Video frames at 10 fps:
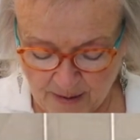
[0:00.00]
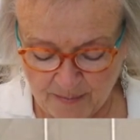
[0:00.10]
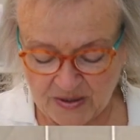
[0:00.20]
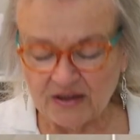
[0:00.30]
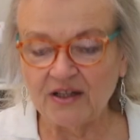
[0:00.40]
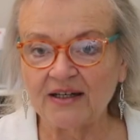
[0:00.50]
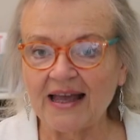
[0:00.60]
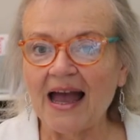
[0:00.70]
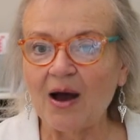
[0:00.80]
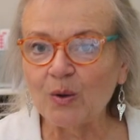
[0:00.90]
But look
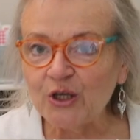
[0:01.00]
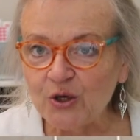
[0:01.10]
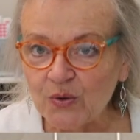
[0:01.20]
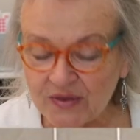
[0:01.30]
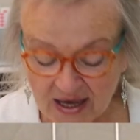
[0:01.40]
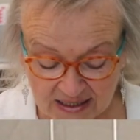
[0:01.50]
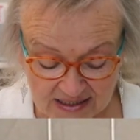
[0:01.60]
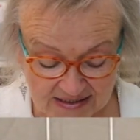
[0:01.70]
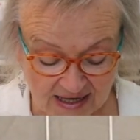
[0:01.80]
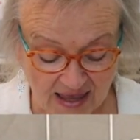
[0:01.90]
how cute that
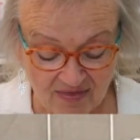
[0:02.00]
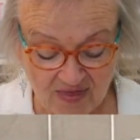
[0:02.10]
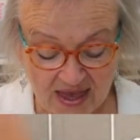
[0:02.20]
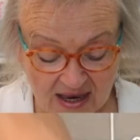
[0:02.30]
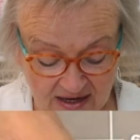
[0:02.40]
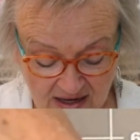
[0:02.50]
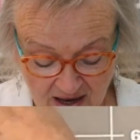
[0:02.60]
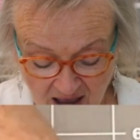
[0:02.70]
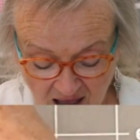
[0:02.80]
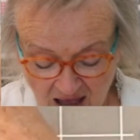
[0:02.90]
is. And then
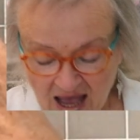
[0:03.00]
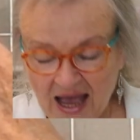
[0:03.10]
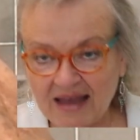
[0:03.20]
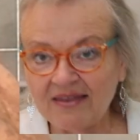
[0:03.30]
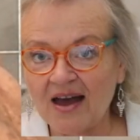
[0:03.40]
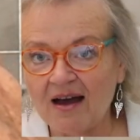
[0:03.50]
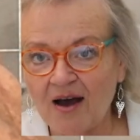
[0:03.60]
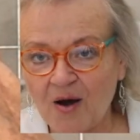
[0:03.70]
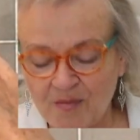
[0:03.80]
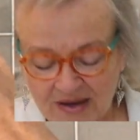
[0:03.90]
I thought,
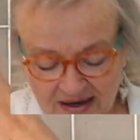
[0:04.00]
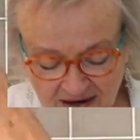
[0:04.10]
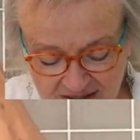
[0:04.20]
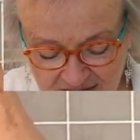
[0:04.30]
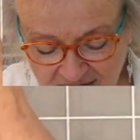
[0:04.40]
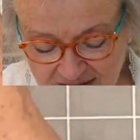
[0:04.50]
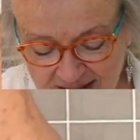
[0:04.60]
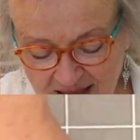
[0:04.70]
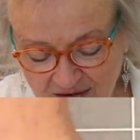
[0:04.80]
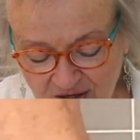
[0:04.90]
oh my gosh, look
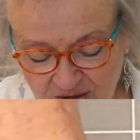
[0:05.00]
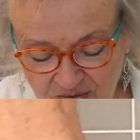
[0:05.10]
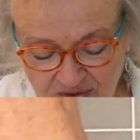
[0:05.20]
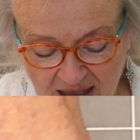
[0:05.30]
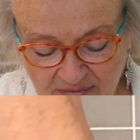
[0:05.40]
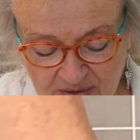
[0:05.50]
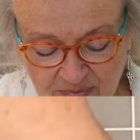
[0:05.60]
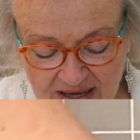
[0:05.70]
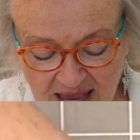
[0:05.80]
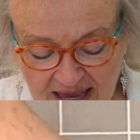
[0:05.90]
how cute that would
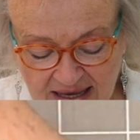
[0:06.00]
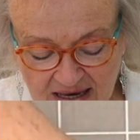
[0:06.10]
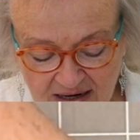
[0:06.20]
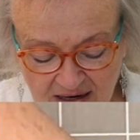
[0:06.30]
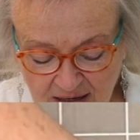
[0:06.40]
be hanging.